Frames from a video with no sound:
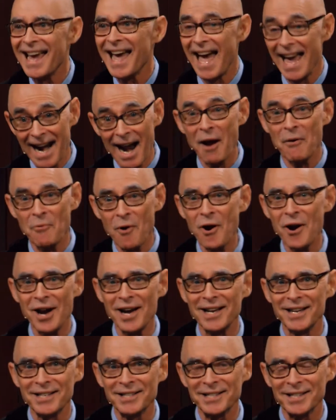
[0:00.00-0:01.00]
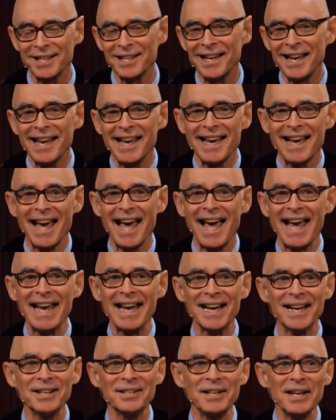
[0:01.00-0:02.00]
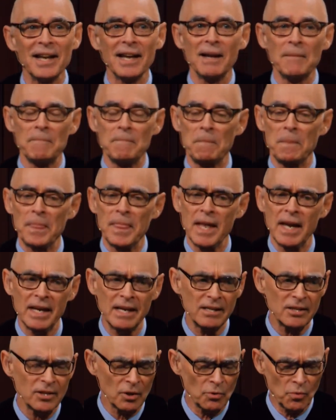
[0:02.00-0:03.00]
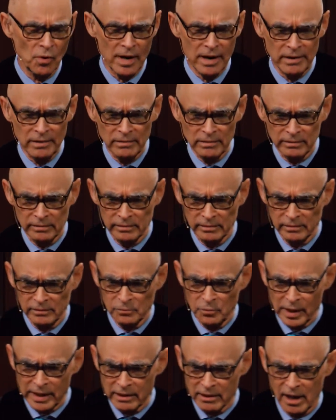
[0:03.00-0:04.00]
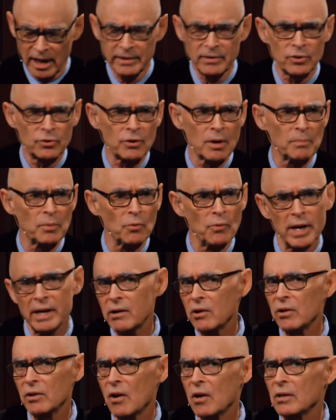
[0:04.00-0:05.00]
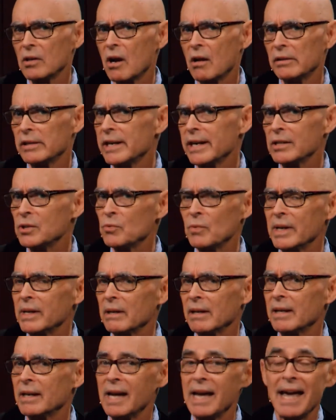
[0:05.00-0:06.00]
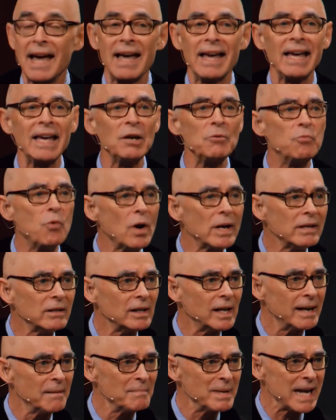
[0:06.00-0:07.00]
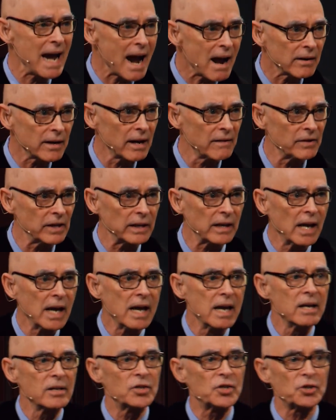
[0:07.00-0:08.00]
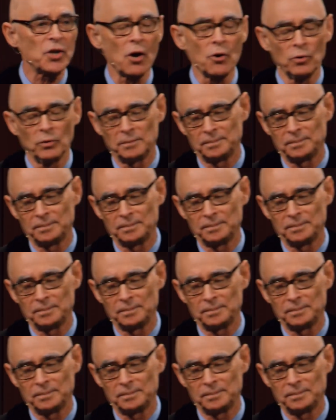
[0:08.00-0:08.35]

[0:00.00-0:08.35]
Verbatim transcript: and I was. And he said, Well, we can delay the trip a week. Are you on call the next week? He wouldn't let me out of it. So,